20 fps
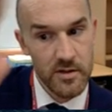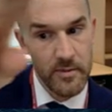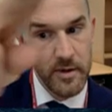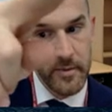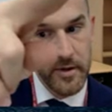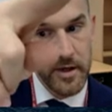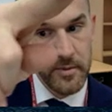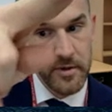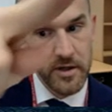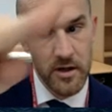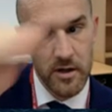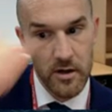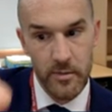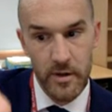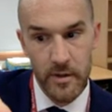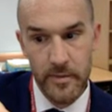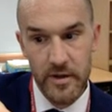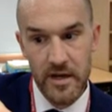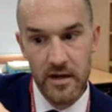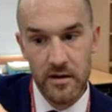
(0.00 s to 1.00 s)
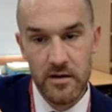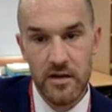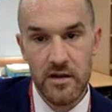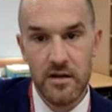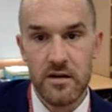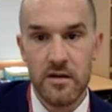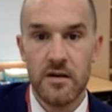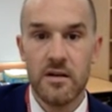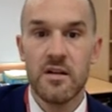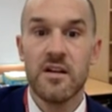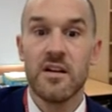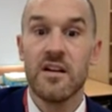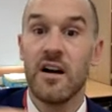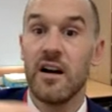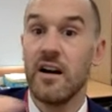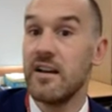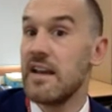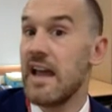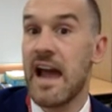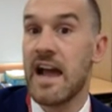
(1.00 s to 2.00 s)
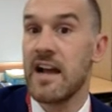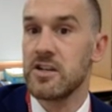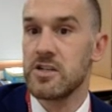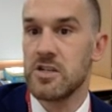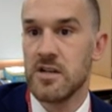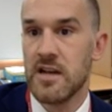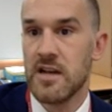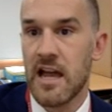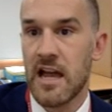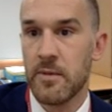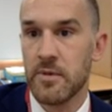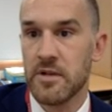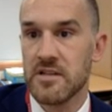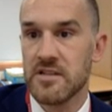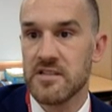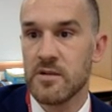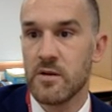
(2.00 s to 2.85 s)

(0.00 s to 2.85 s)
maybe up here, maybe down here, an action happens.